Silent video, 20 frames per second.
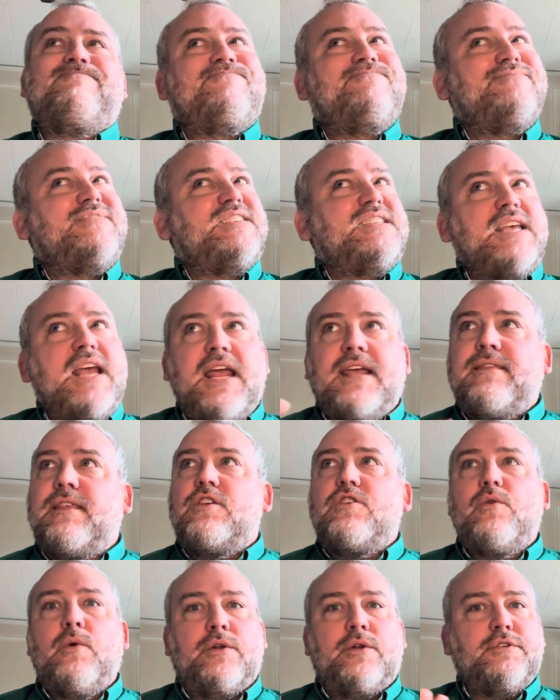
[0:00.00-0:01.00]
Saying
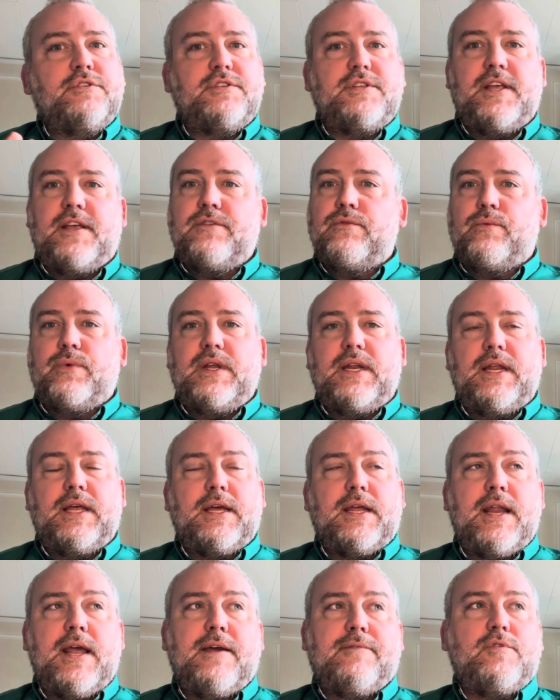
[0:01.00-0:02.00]
that you understand the reading
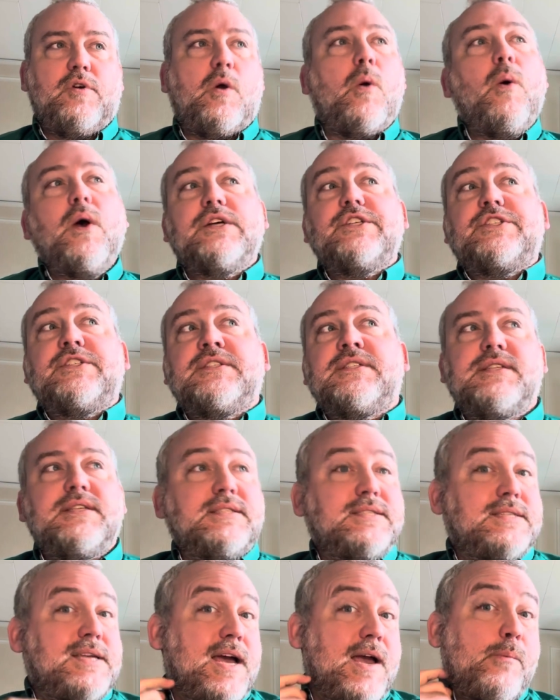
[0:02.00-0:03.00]
and have no questions at
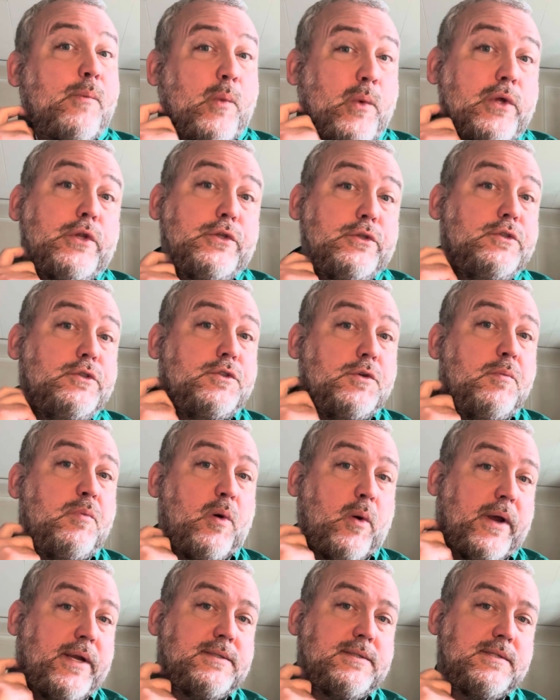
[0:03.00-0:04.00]
this time will lose you
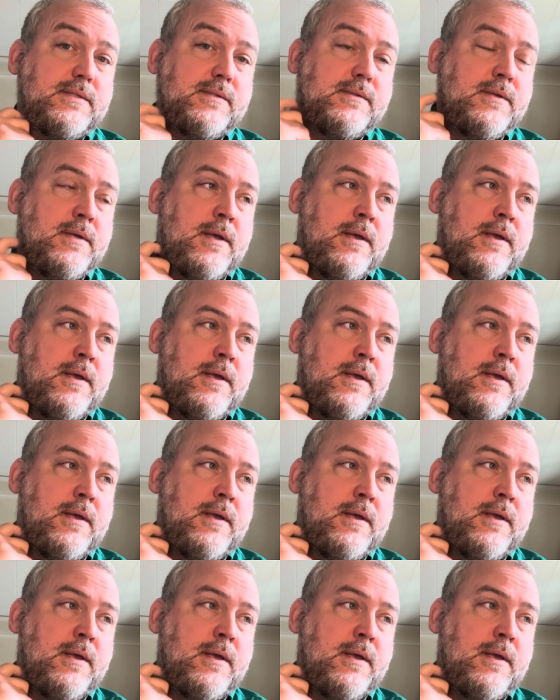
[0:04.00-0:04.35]
points.